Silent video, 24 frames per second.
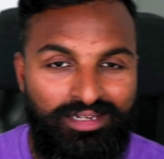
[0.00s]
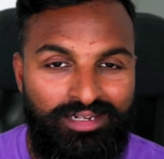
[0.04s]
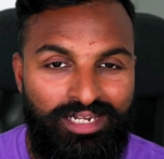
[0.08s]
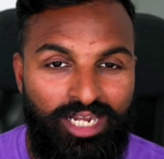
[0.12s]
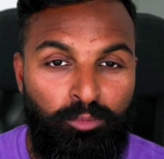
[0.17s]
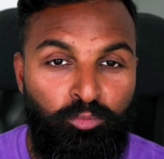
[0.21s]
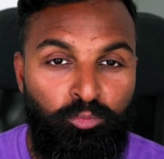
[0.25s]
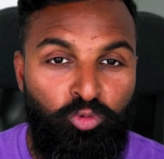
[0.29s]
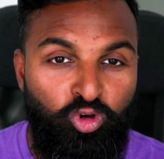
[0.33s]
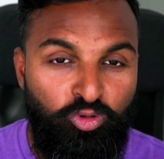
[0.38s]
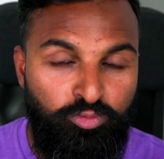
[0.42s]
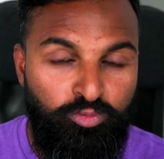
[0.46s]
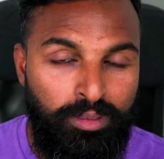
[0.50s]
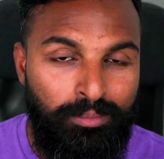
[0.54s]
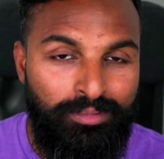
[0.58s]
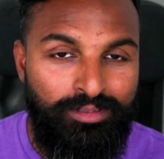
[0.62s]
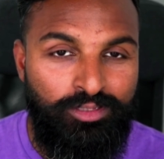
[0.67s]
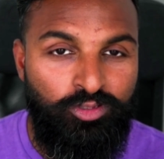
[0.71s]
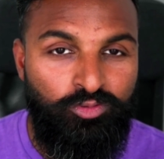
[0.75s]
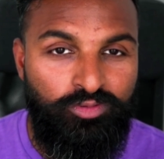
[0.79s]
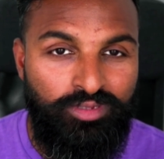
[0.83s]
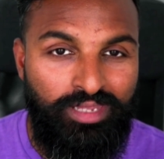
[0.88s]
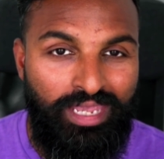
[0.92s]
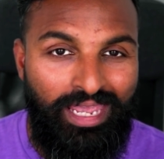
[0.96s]
most people
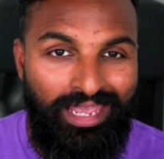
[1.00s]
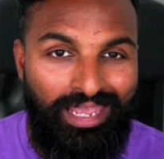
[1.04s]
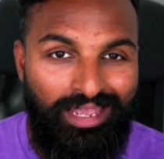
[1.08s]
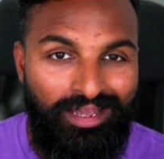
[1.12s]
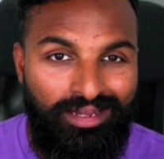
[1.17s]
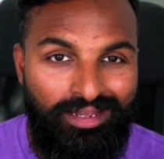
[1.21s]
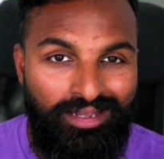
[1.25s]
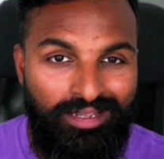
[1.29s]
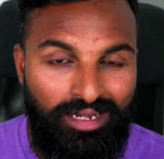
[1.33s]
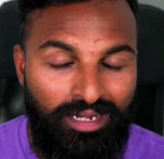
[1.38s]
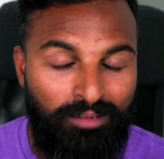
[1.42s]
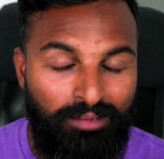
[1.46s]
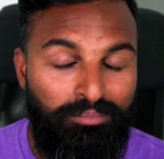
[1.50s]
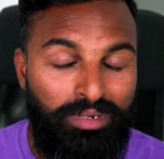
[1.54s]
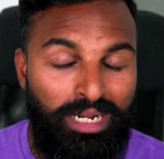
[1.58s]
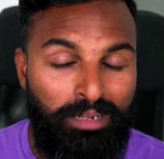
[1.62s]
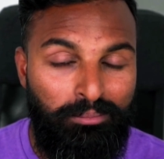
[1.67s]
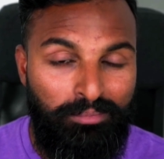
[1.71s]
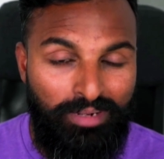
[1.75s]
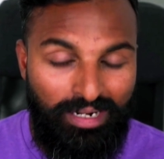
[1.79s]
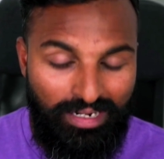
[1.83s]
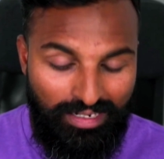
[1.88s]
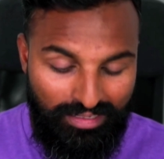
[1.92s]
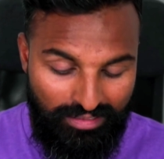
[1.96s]
using AI are
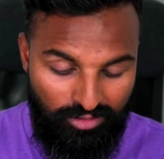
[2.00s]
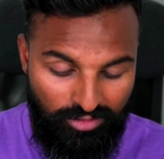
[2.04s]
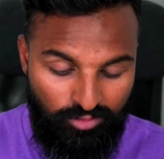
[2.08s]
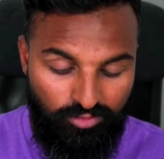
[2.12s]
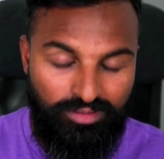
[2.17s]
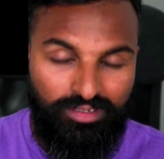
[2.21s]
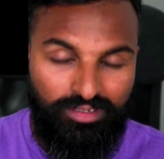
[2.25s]
primarily using